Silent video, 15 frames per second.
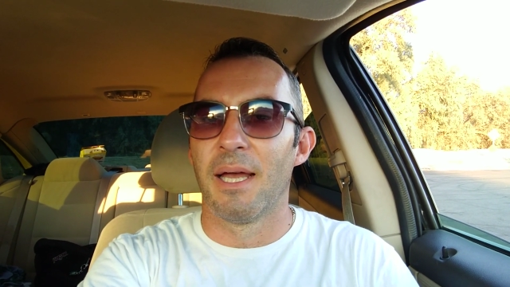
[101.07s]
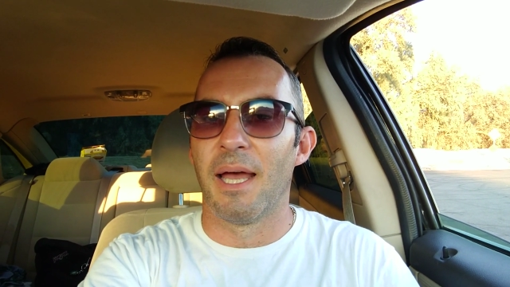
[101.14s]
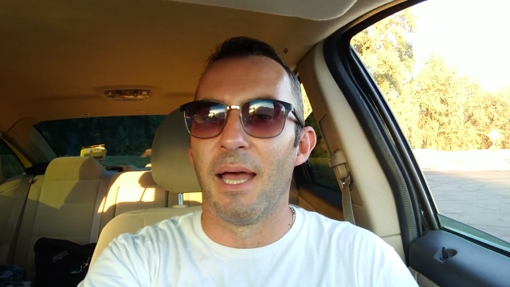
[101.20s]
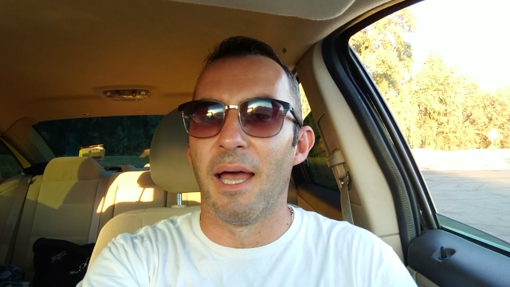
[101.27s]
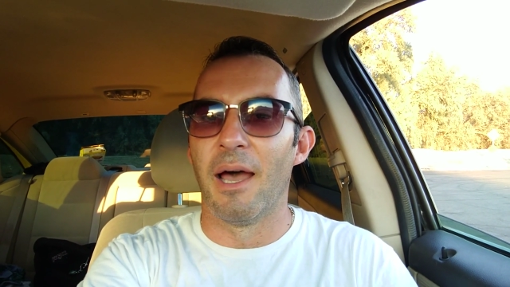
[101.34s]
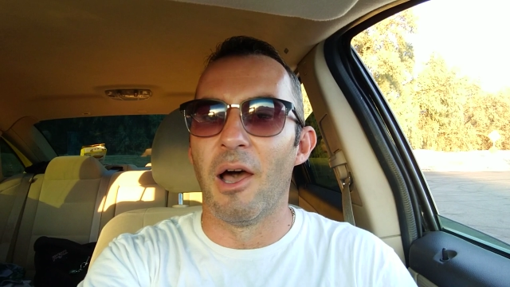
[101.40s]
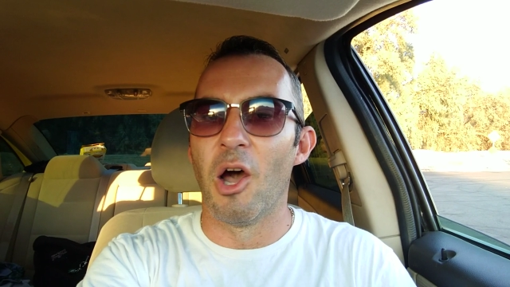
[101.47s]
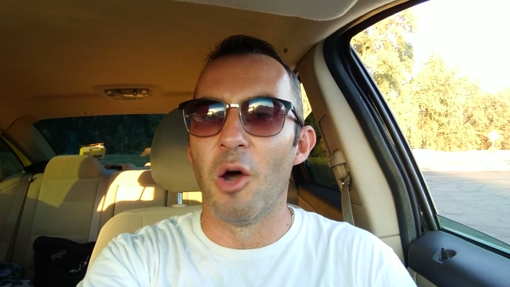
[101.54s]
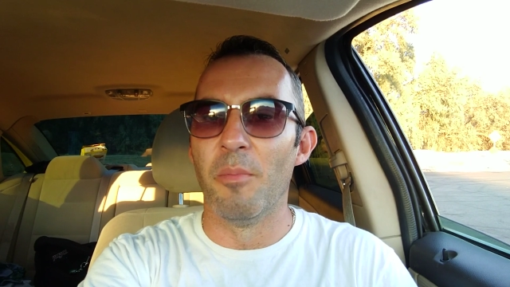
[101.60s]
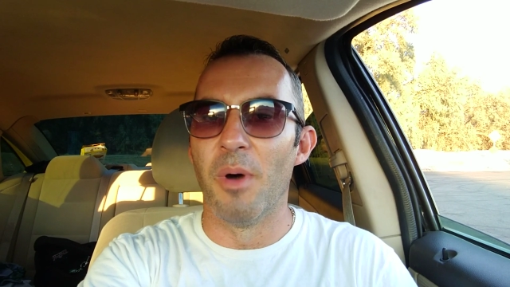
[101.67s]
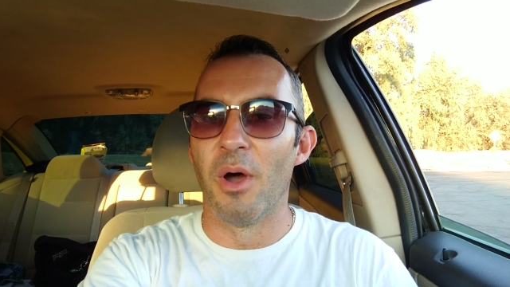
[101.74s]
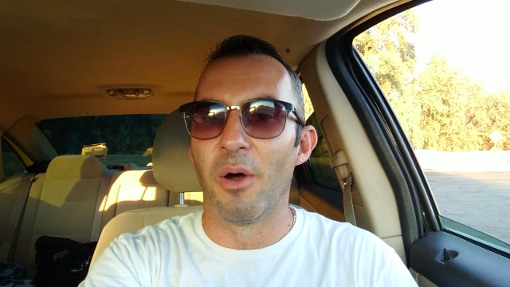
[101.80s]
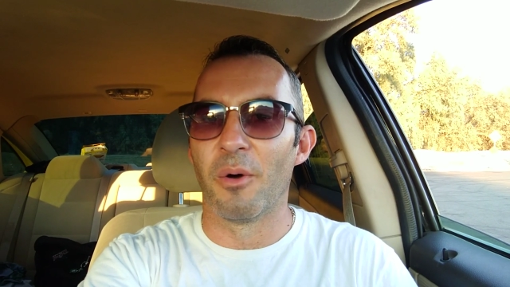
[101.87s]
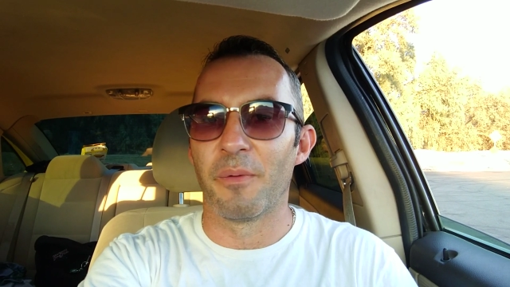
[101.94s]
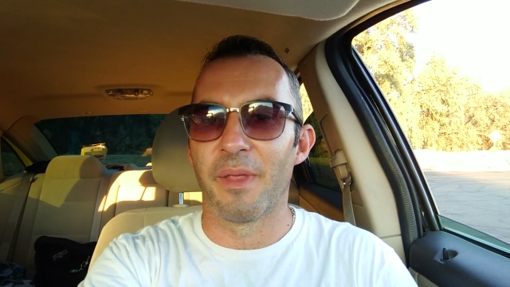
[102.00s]
a
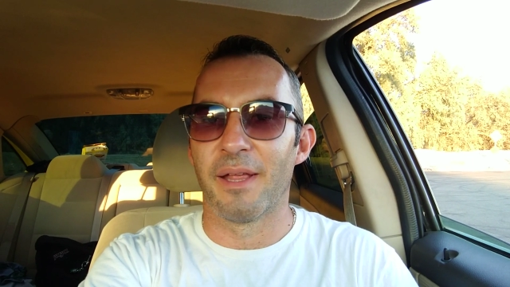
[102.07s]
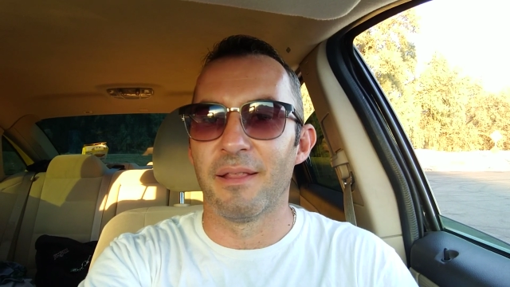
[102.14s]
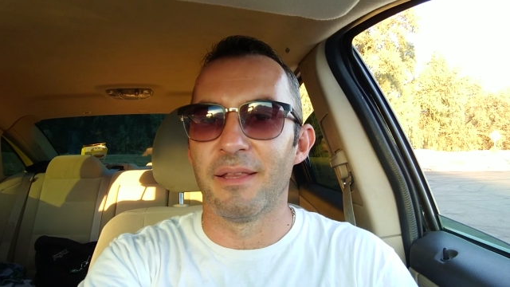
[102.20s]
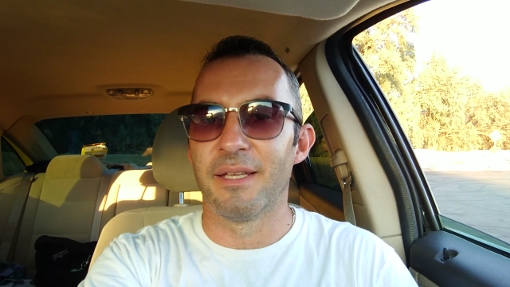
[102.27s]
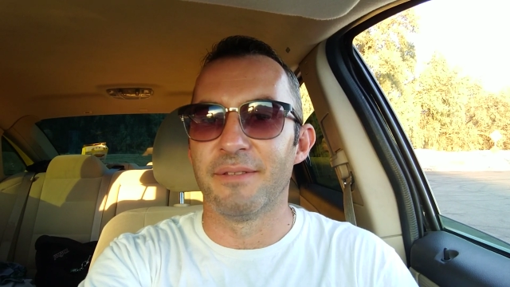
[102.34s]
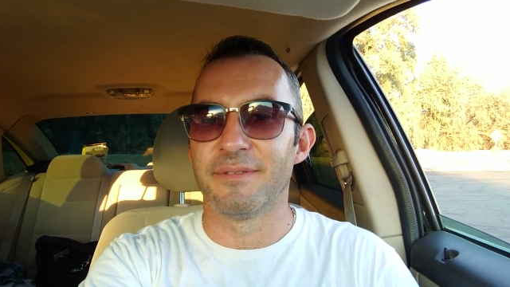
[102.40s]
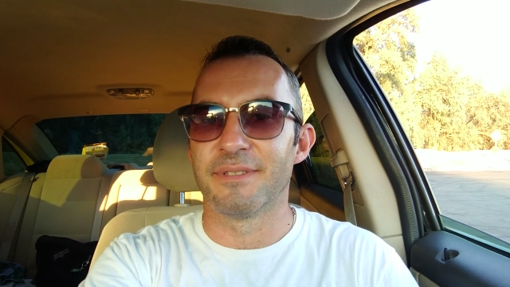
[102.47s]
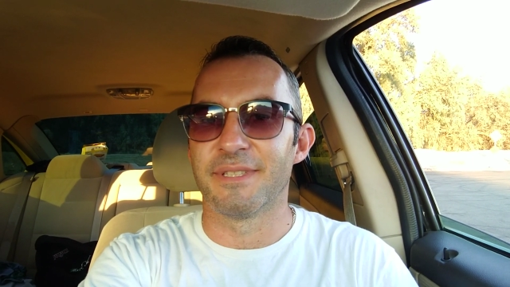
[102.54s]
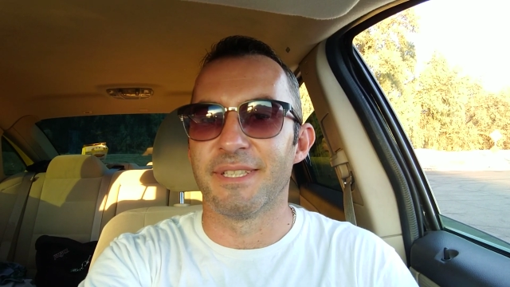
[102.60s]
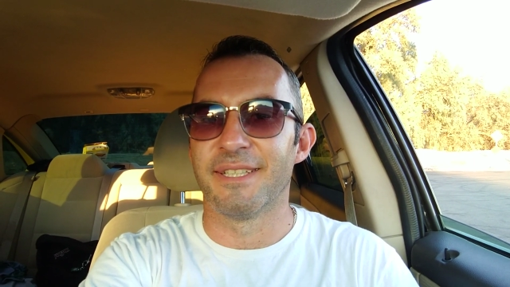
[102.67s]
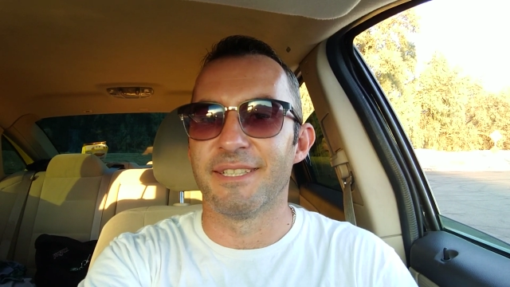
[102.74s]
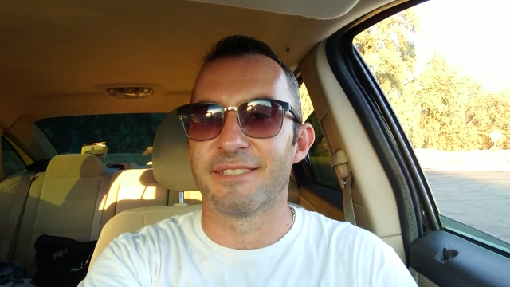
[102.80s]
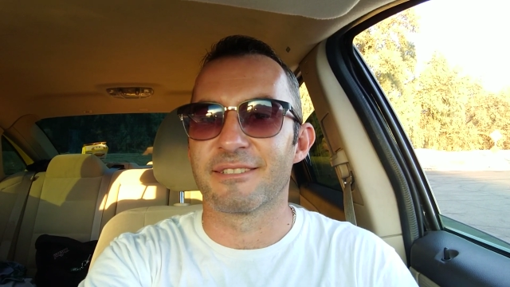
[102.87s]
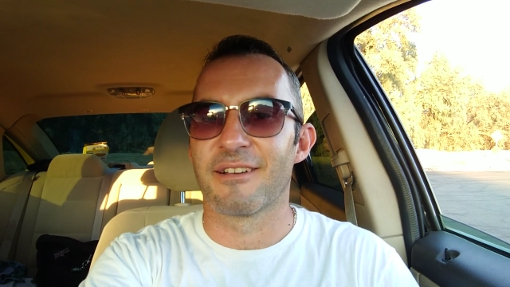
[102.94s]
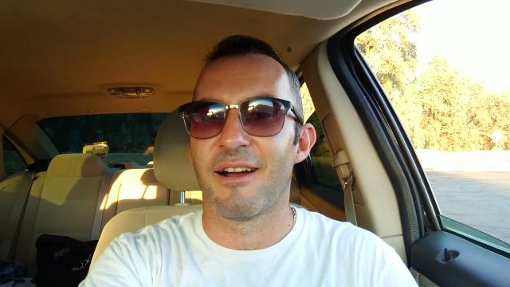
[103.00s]
hobo that lives in
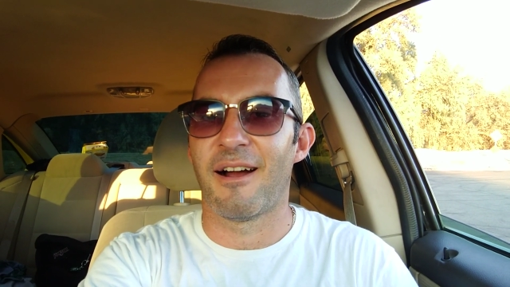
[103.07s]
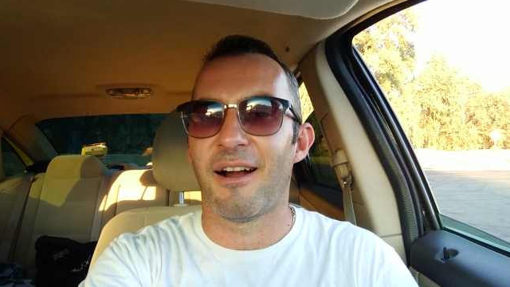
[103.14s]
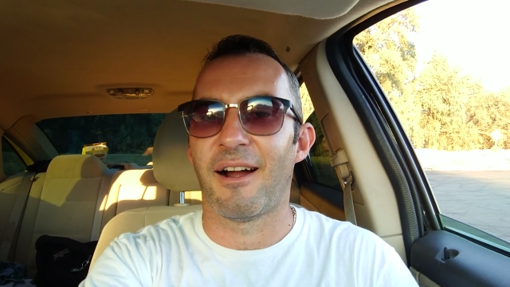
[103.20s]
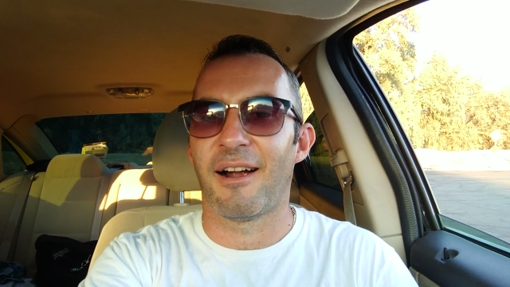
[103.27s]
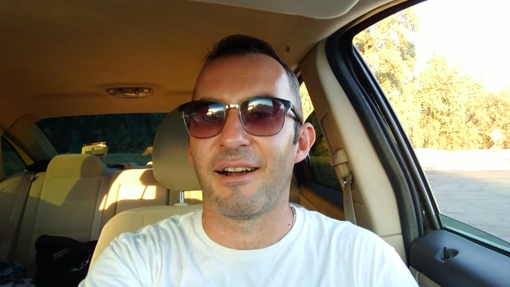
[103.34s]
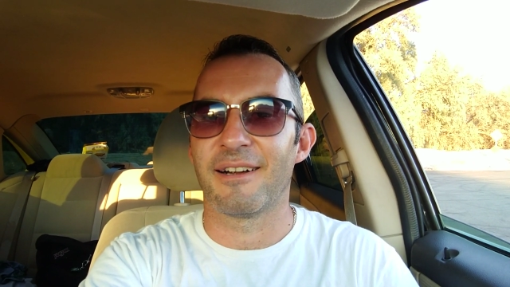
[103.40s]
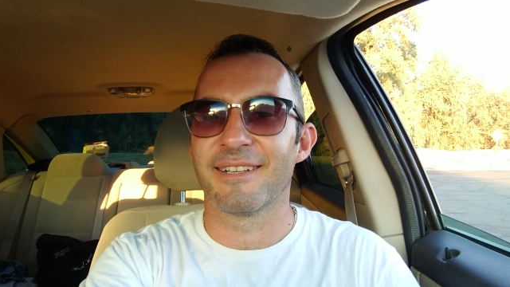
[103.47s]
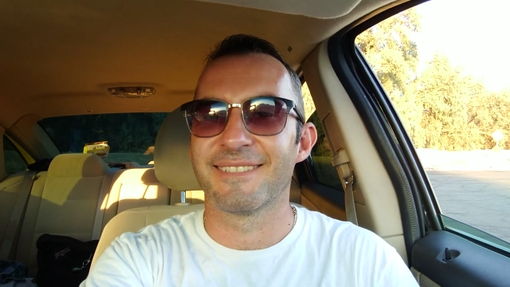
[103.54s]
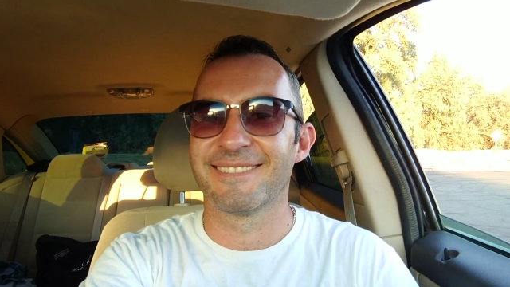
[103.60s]
his car.